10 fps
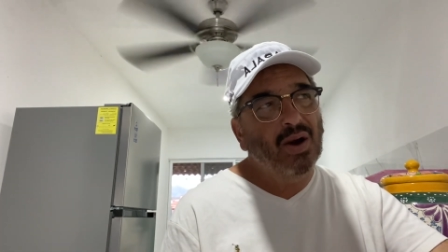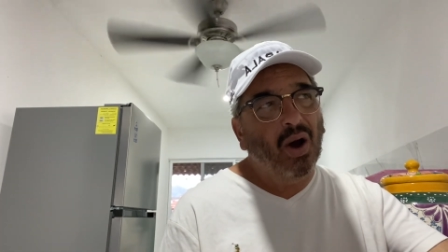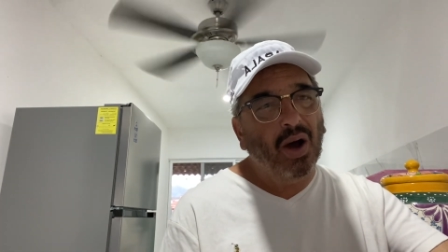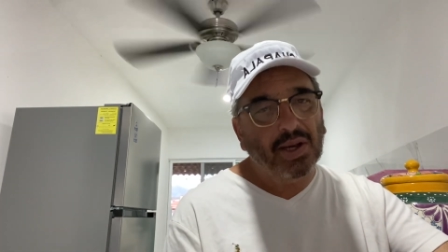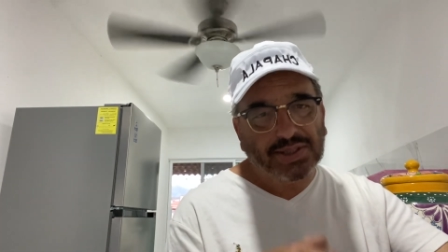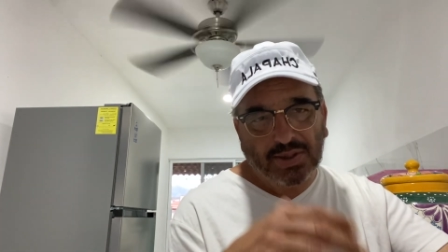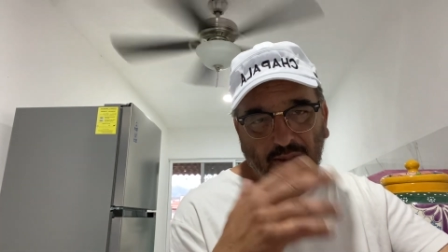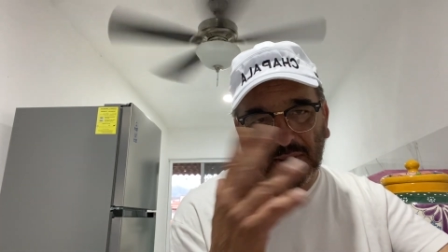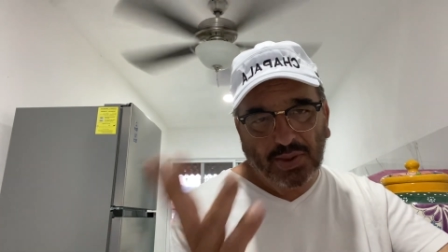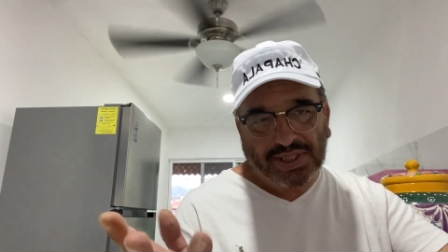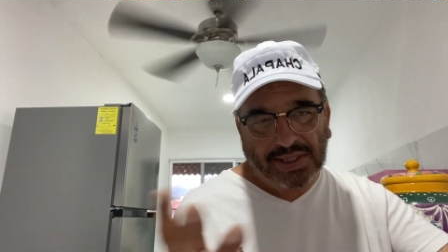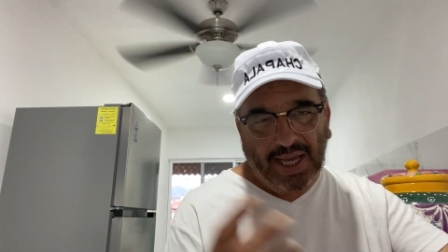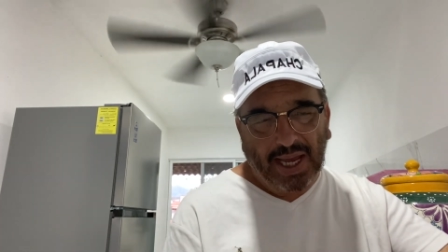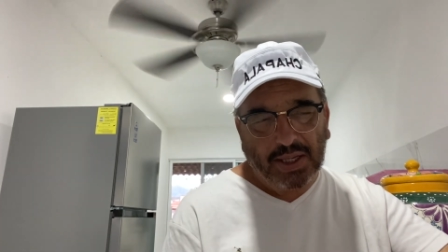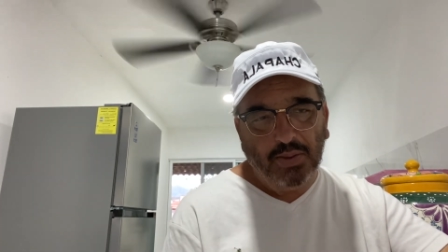Also, there was a
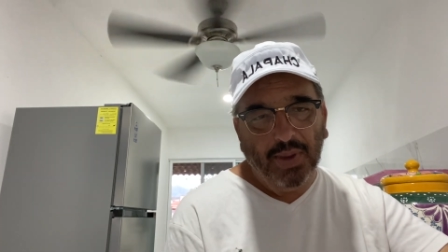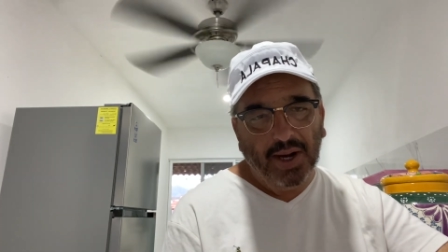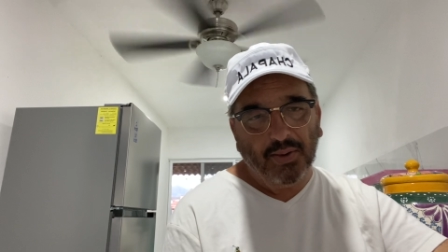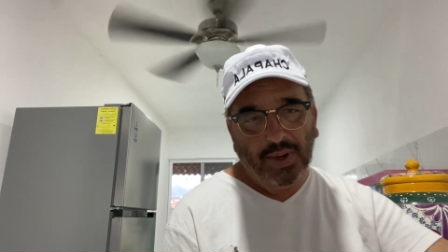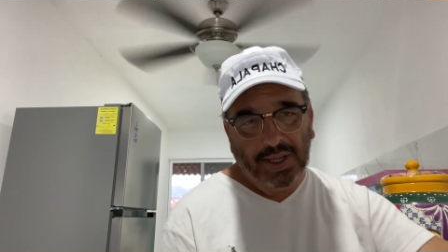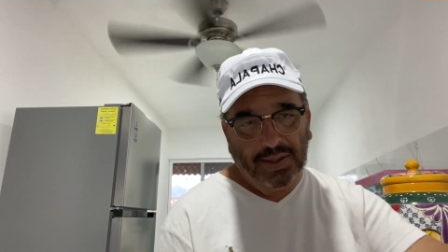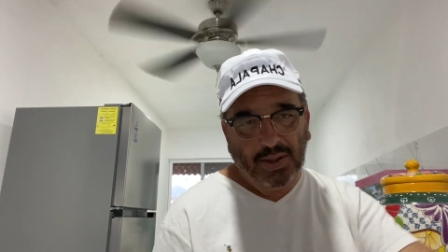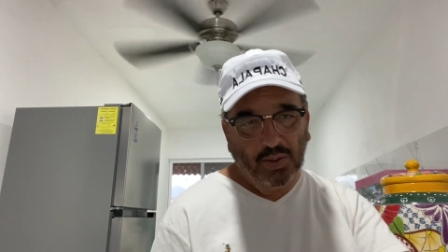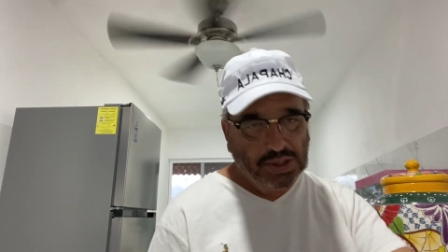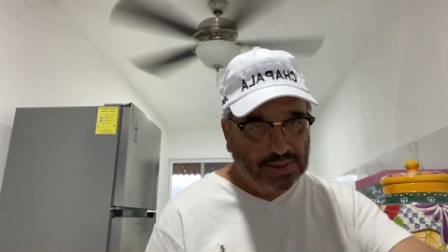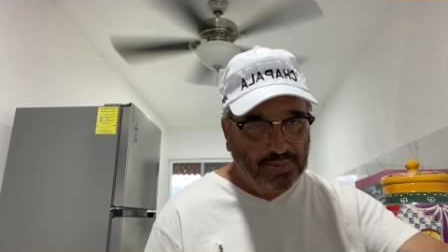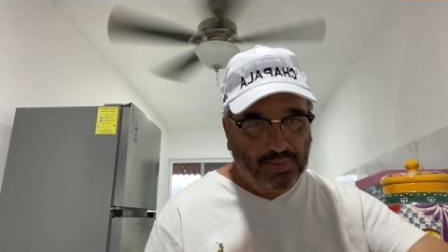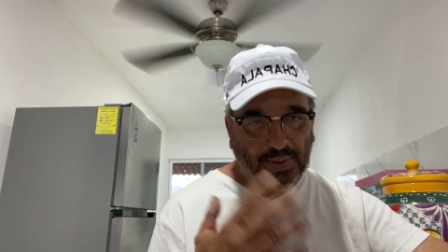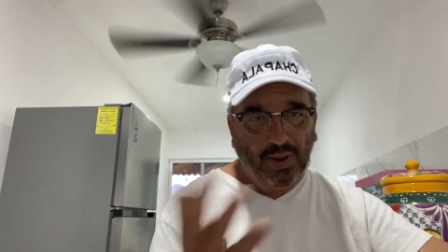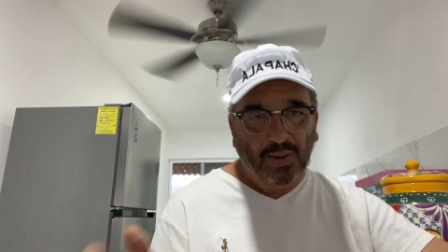documentary that was
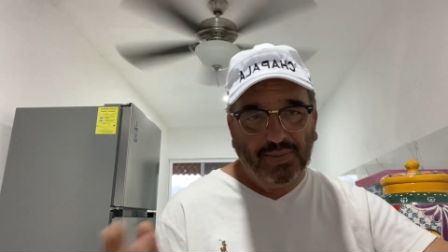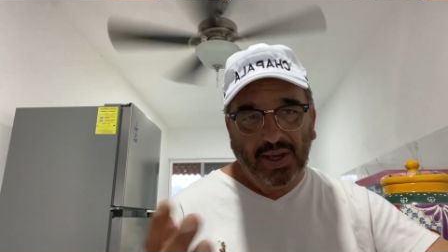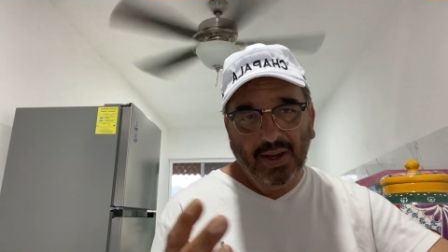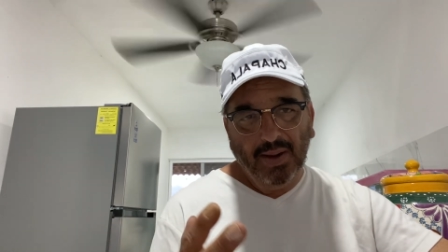filmed